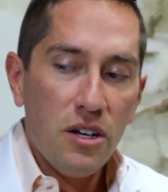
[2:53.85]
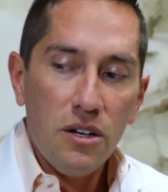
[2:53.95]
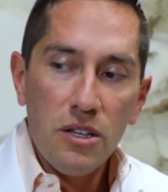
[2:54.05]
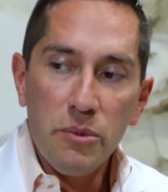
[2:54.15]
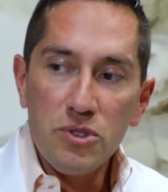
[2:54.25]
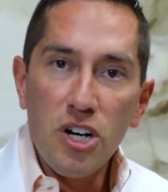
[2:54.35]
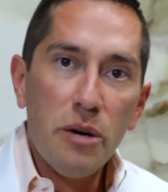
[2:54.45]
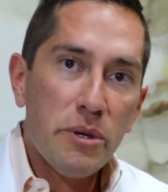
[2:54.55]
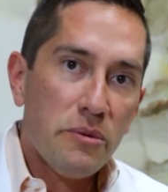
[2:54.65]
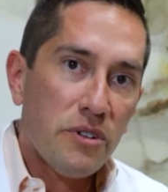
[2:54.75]
The most
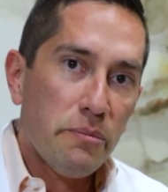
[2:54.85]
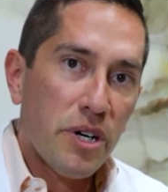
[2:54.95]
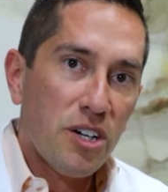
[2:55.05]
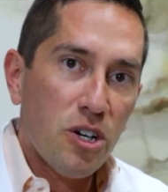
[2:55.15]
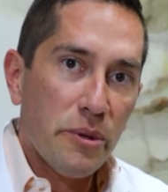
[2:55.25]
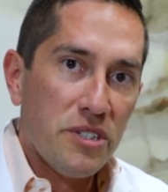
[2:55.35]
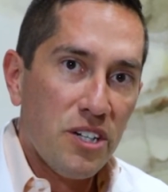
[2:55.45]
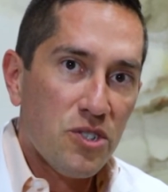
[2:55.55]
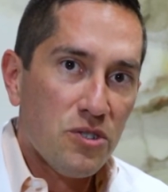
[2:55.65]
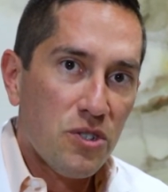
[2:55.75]
common buttock
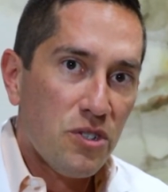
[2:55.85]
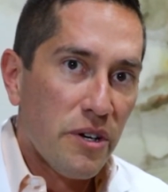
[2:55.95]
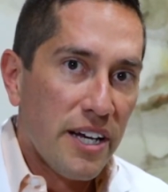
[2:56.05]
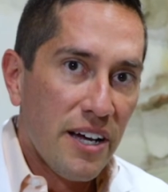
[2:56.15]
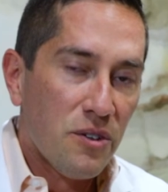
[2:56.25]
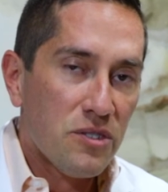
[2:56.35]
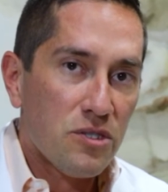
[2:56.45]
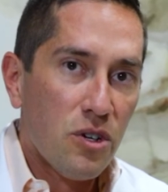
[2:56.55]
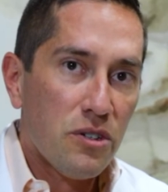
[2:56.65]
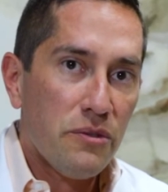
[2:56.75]
augmentation surgery right now
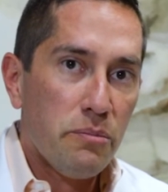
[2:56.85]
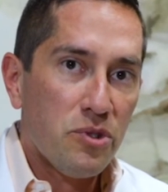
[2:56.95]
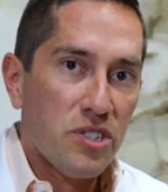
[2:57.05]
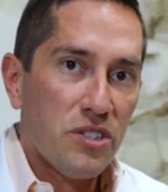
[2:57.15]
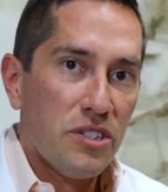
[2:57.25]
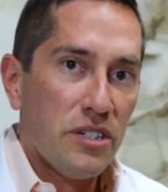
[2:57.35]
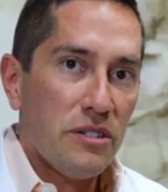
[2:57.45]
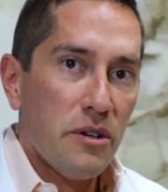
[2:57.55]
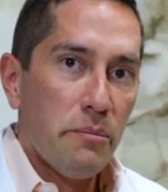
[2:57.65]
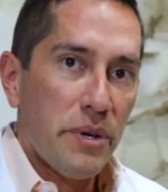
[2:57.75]
is called a
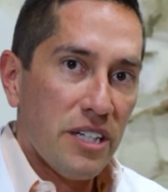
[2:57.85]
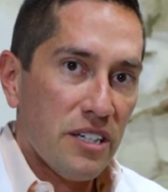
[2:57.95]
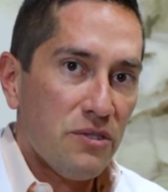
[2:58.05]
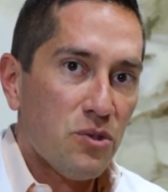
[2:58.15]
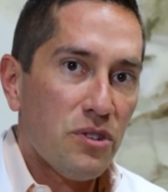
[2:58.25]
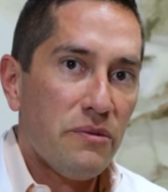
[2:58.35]
Brazilian butt lift, or the